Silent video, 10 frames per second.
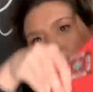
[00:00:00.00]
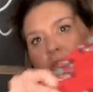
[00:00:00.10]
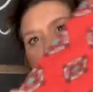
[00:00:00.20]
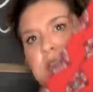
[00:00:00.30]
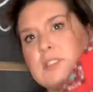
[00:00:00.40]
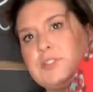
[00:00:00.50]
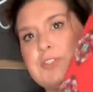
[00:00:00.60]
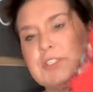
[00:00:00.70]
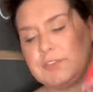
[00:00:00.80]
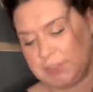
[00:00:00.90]
that's a cute
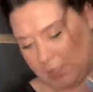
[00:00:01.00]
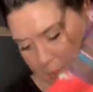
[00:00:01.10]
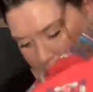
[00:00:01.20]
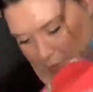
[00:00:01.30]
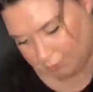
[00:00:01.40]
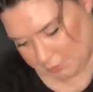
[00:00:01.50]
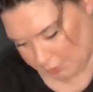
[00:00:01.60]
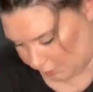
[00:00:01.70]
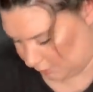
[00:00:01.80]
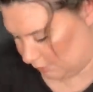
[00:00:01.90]
dress for summer.
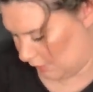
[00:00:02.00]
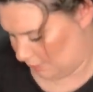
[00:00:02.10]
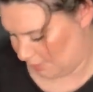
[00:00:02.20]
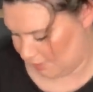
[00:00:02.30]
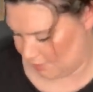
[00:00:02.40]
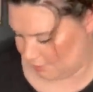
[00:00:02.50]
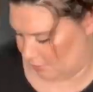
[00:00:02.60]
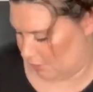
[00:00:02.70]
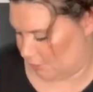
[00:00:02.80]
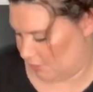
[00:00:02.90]
So I might,
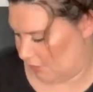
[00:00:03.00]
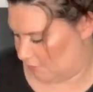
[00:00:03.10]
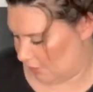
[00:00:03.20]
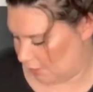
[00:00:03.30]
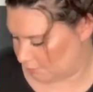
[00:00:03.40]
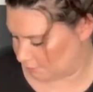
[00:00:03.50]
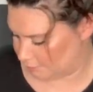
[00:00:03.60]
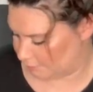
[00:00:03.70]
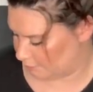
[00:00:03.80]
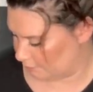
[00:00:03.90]
you know, save that
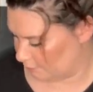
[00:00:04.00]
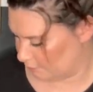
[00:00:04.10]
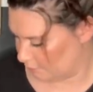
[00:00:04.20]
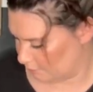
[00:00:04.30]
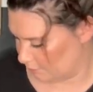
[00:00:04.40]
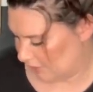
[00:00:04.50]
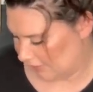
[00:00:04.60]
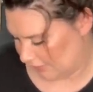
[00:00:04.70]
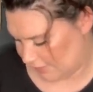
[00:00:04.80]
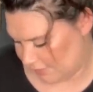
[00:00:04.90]

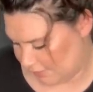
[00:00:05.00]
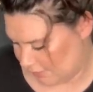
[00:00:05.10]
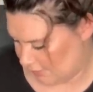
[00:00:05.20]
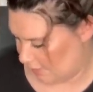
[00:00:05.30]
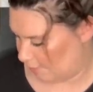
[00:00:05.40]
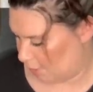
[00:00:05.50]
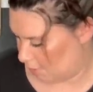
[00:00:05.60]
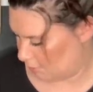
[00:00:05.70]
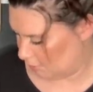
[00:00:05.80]
and list it in the summer.